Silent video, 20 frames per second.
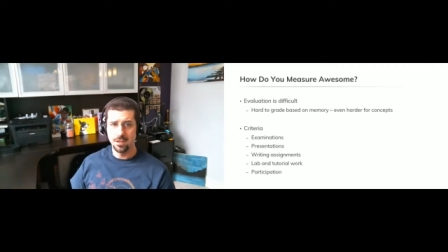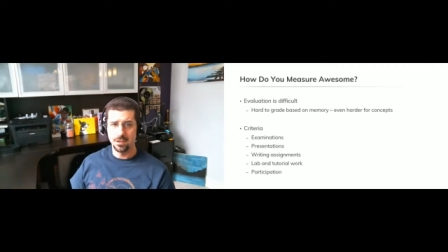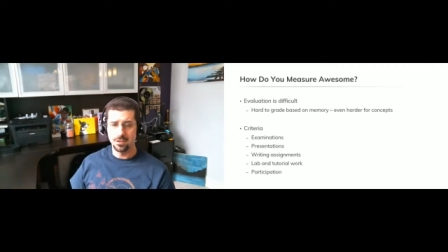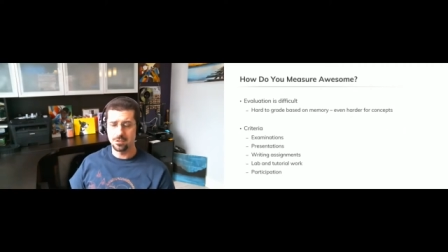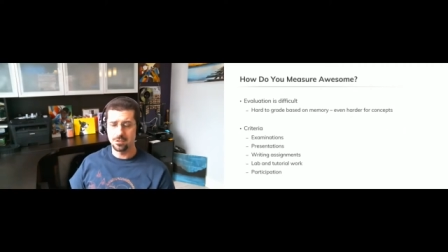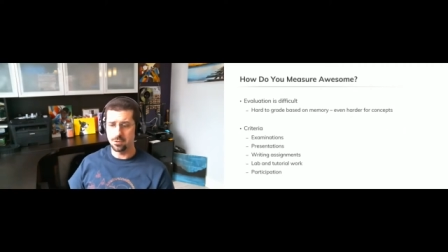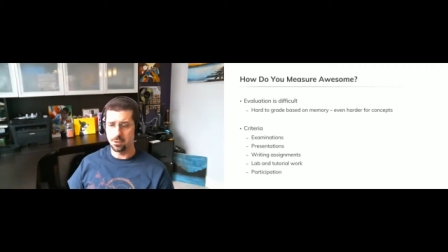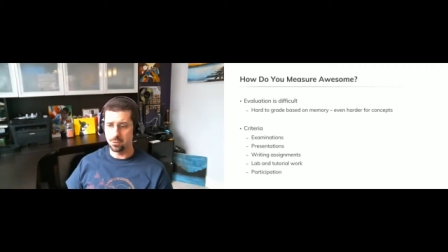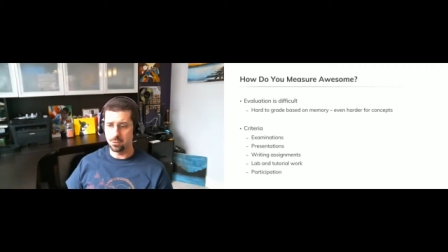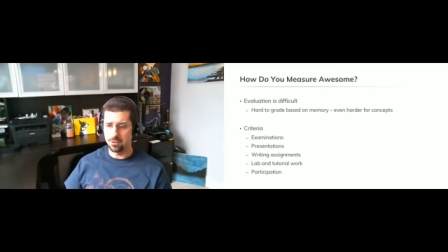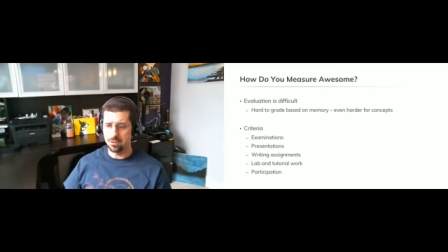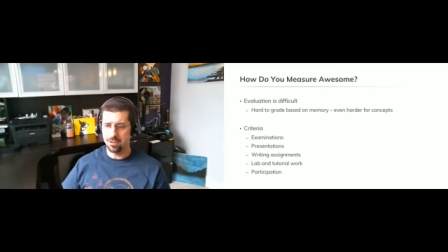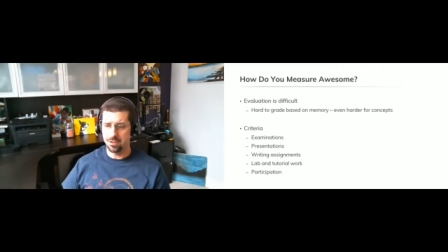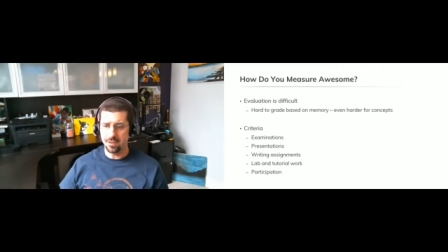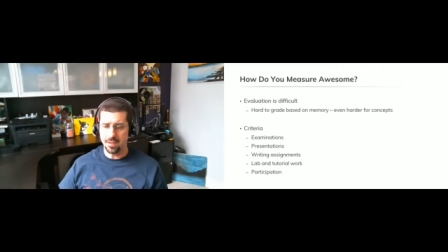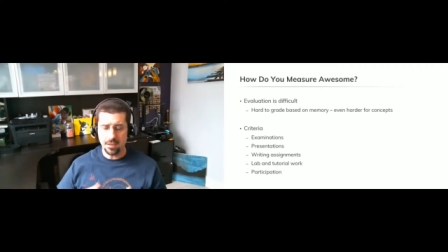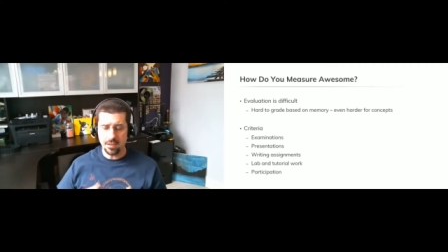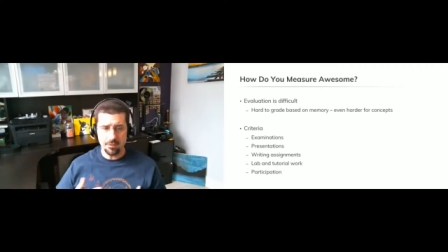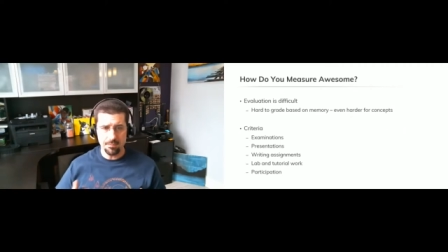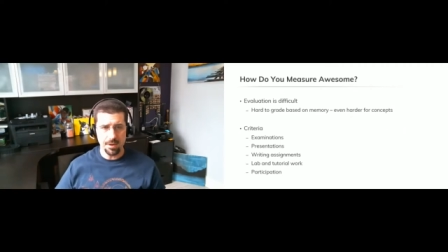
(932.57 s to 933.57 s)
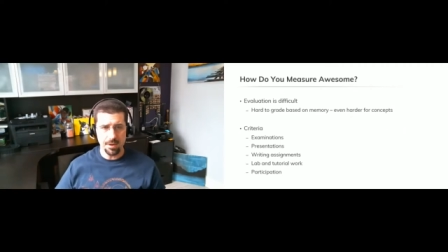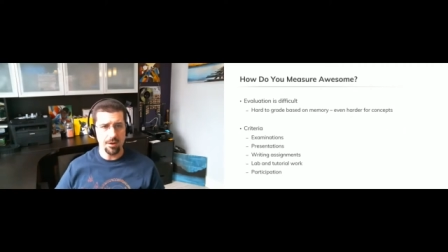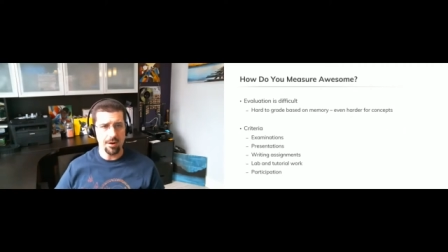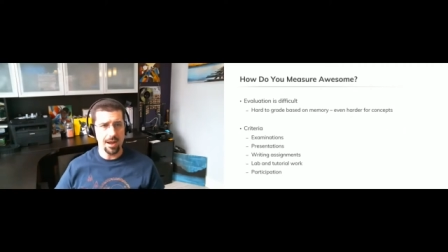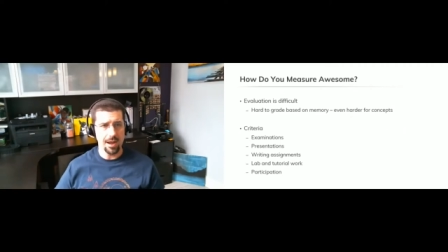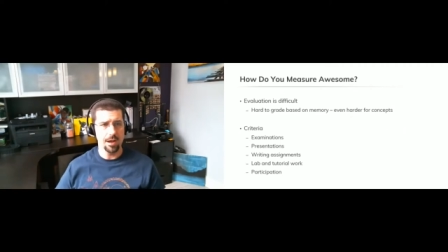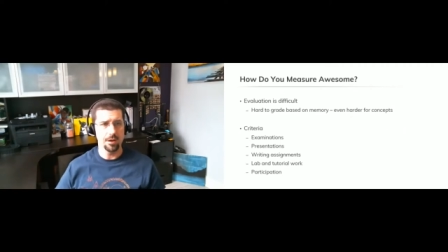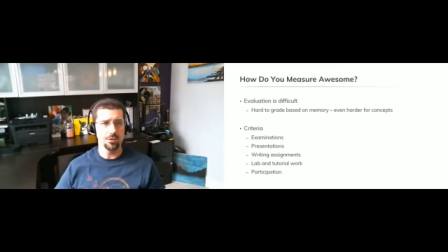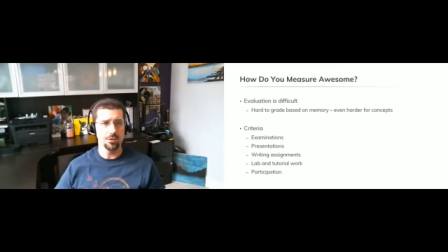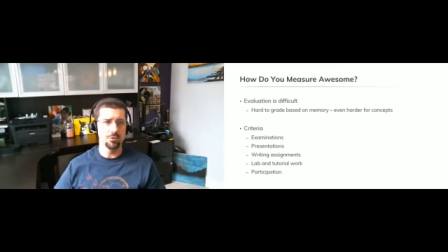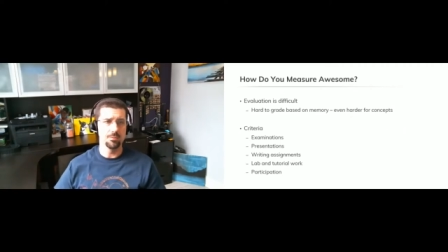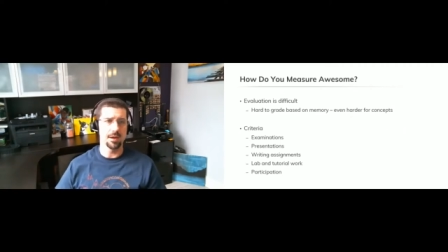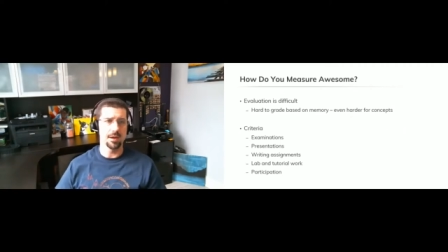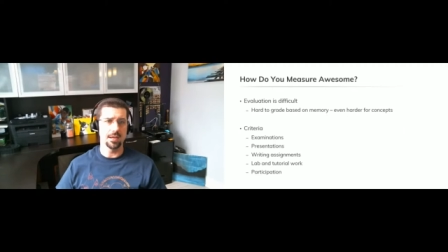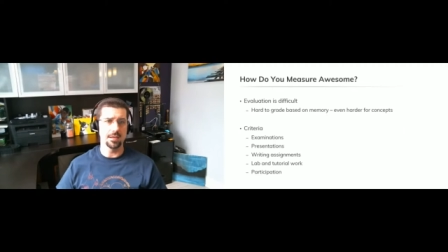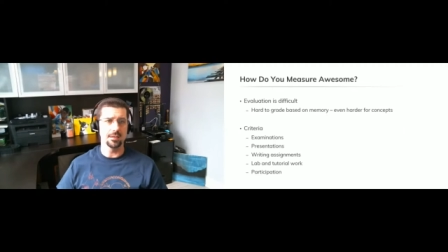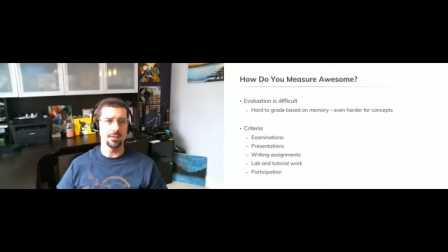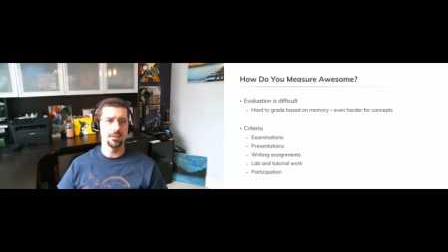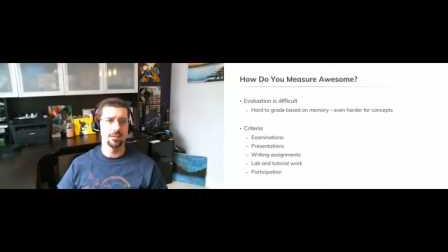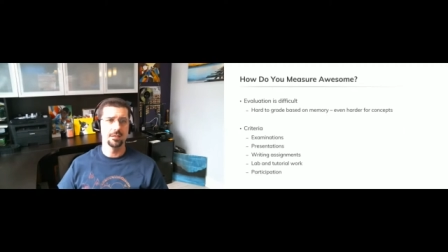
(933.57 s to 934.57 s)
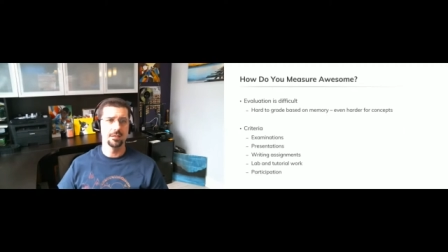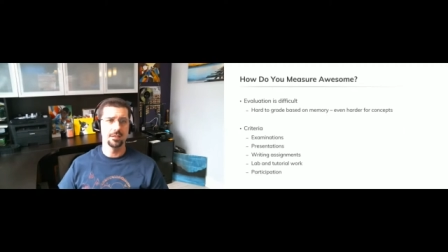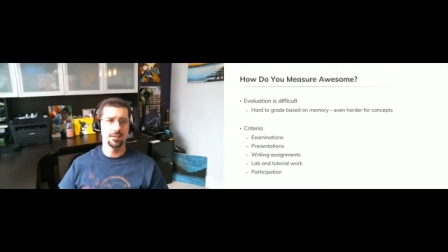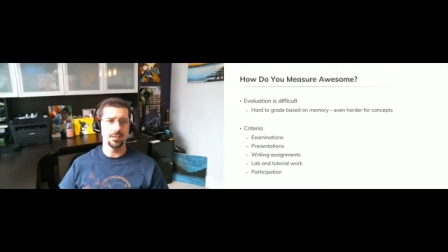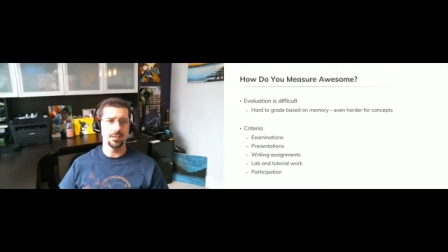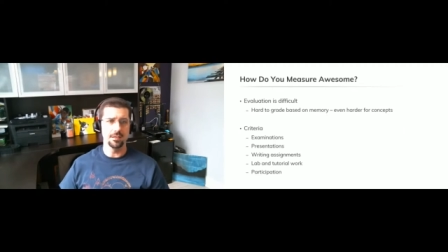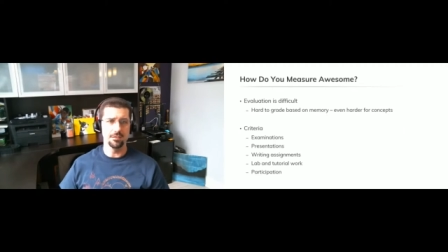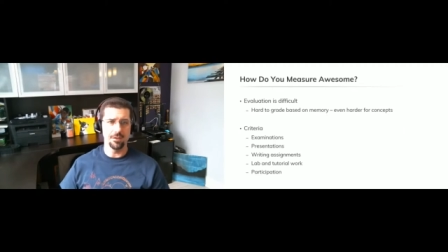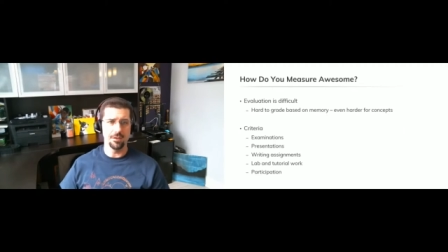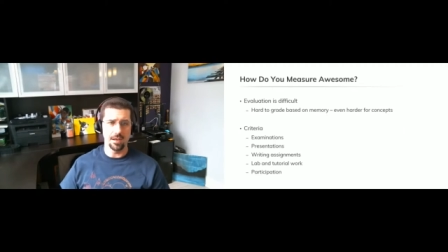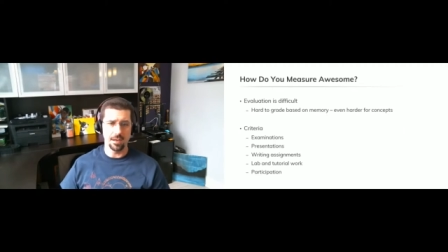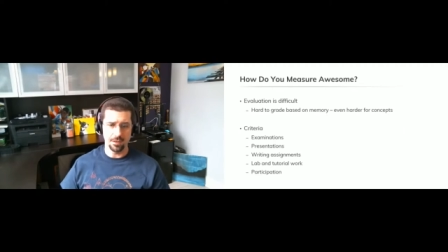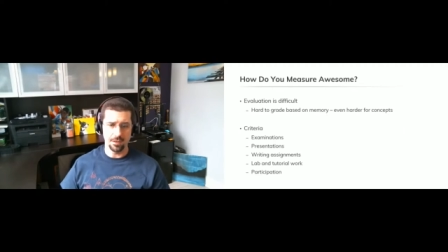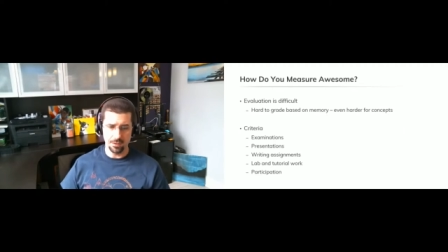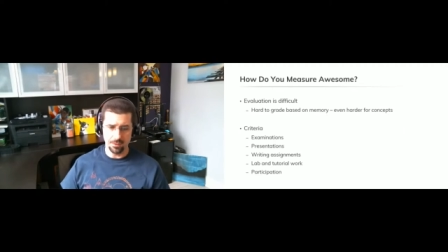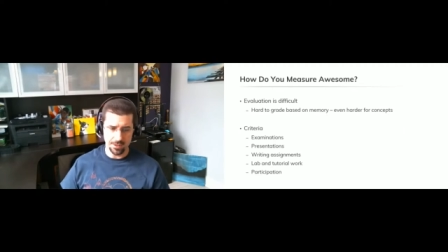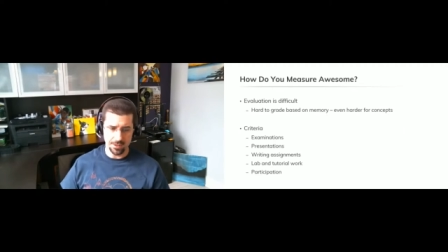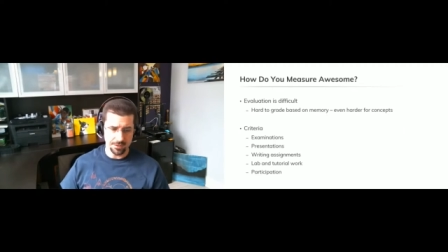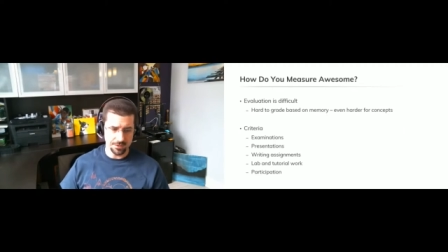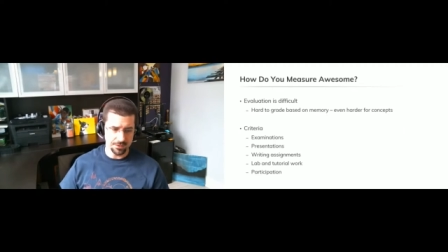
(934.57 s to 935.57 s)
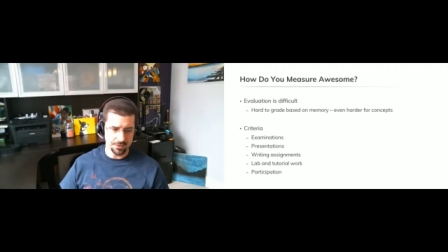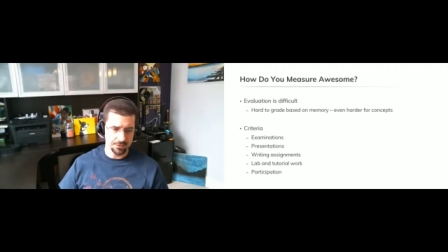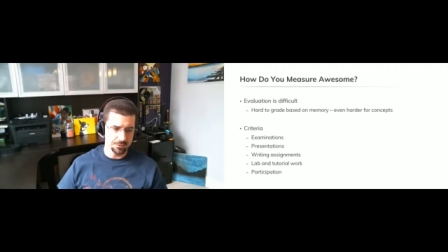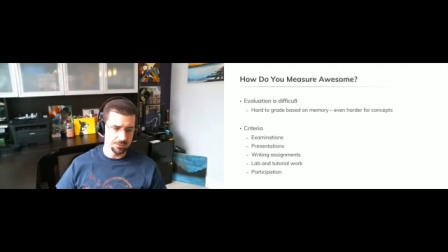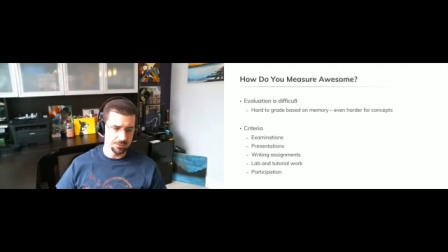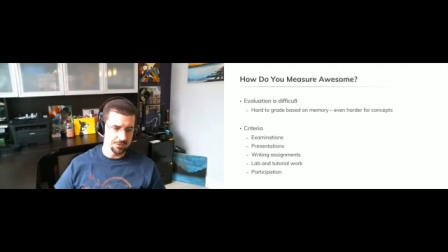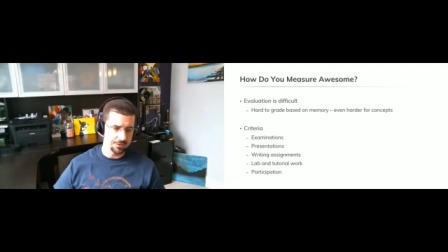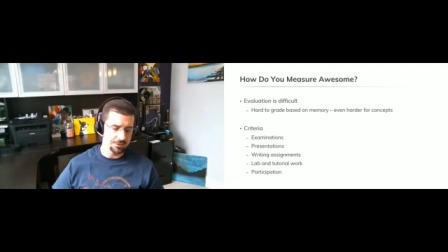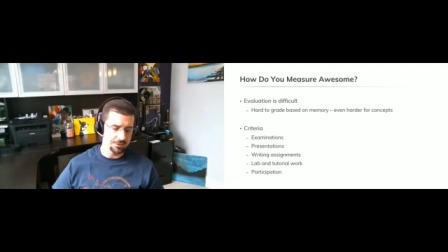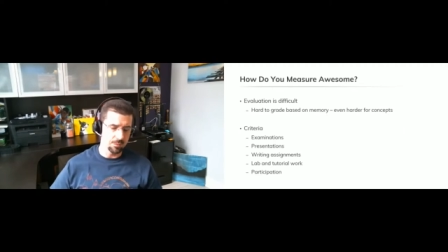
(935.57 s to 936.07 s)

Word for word: So think about how you might evaluate the students.